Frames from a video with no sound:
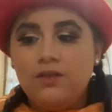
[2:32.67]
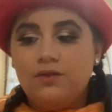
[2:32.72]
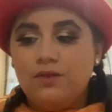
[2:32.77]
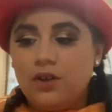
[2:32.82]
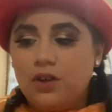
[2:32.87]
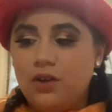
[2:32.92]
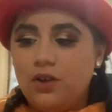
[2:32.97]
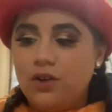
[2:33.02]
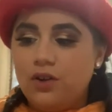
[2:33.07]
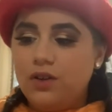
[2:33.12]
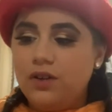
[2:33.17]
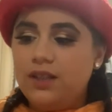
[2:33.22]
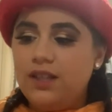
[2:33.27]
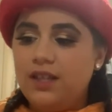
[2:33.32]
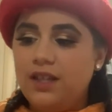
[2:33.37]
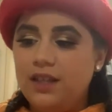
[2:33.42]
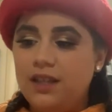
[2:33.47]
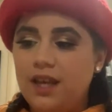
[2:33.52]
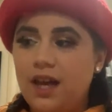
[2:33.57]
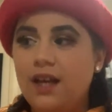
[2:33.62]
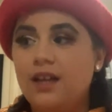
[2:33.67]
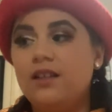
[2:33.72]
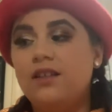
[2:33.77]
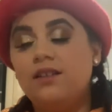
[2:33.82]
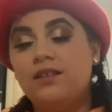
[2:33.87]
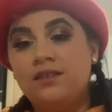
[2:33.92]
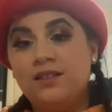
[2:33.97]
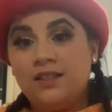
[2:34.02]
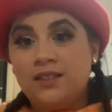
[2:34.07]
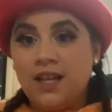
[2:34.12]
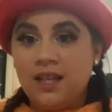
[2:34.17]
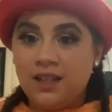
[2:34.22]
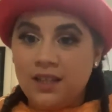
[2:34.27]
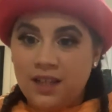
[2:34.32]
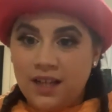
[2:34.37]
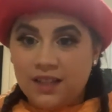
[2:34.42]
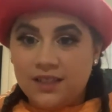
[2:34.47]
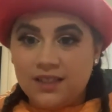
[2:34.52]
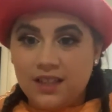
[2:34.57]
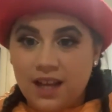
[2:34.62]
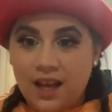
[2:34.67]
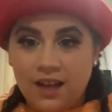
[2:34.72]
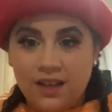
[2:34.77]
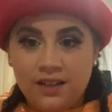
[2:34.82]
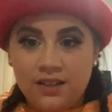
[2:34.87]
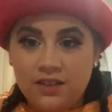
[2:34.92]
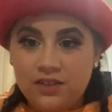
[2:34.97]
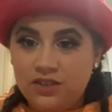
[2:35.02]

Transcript: Record, hear that, say the next line.